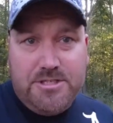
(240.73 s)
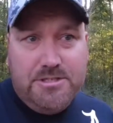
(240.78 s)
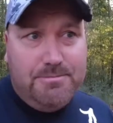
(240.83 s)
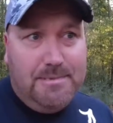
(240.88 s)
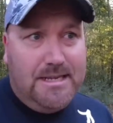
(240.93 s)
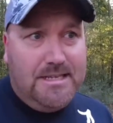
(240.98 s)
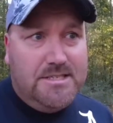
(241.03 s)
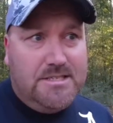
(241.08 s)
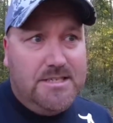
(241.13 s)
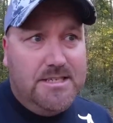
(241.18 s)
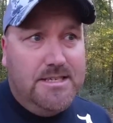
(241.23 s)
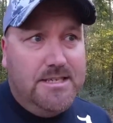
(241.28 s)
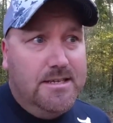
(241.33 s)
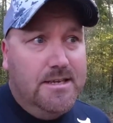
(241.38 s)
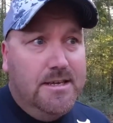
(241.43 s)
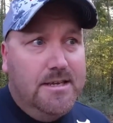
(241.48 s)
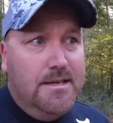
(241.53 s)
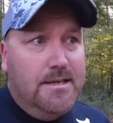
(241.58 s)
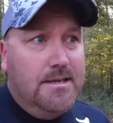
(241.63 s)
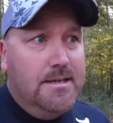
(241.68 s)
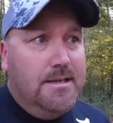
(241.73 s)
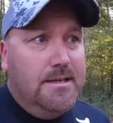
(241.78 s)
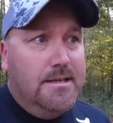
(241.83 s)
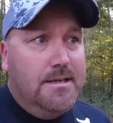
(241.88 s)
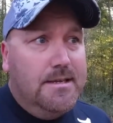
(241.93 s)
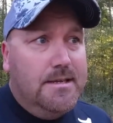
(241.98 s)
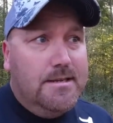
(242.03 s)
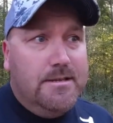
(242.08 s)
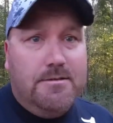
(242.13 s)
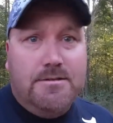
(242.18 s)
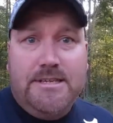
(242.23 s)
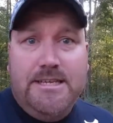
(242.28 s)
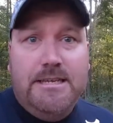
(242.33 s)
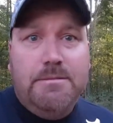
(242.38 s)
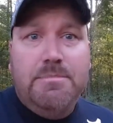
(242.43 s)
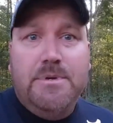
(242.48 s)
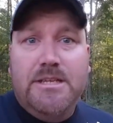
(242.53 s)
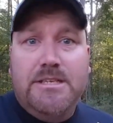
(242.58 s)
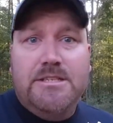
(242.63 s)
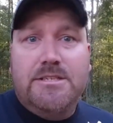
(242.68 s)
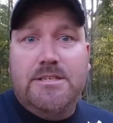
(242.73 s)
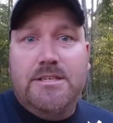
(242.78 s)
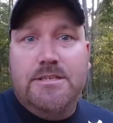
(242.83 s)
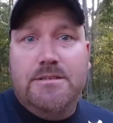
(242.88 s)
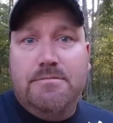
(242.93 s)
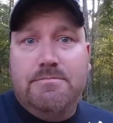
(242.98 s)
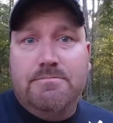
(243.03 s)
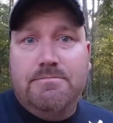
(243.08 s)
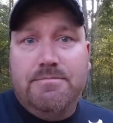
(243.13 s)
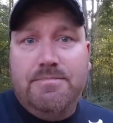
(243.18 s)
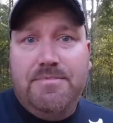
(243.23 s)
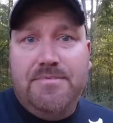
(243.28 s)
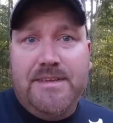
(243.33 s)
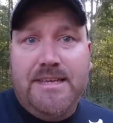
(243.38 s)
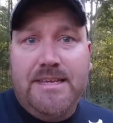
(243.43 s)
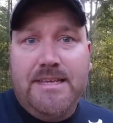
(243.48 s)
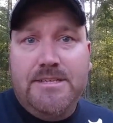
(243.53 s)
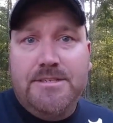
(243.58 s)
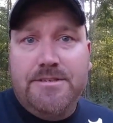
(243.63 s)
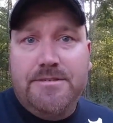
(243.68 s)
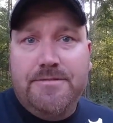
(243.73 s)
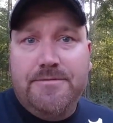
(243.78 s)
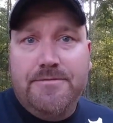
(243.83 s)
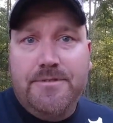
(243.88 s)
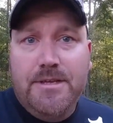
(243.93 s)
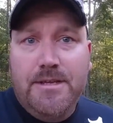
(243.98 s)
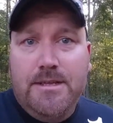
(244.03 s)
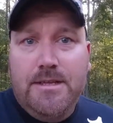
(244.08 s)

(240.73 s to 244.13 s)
You might see little tidbits and things to